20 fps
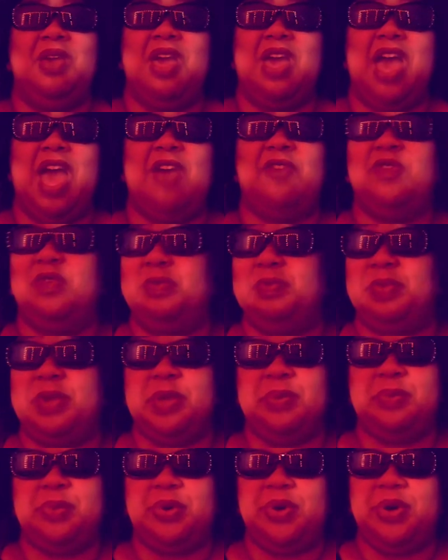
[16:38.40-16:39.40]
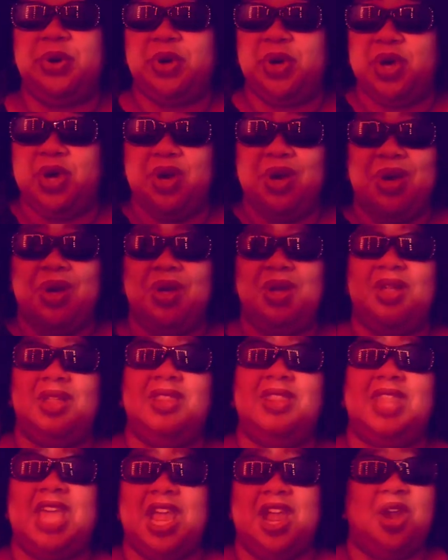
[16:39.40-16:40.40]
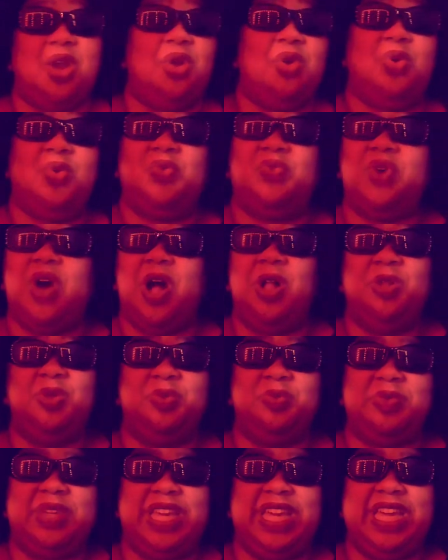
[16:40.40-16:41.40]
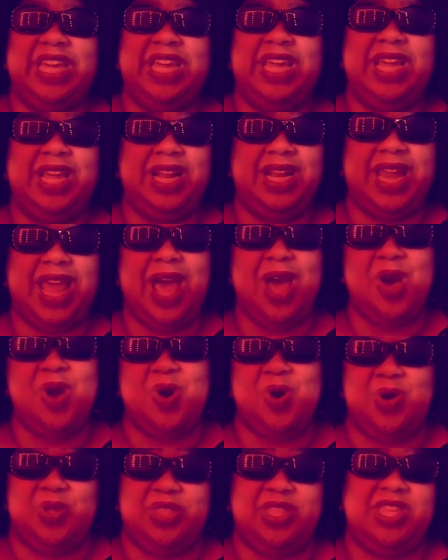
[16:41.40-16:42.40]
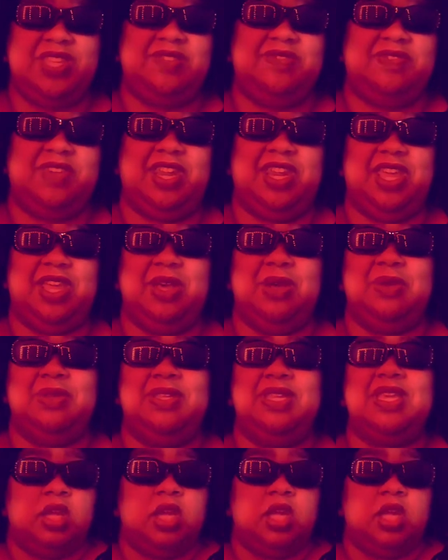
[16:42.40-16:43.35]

Having people there who follow me now on these videos.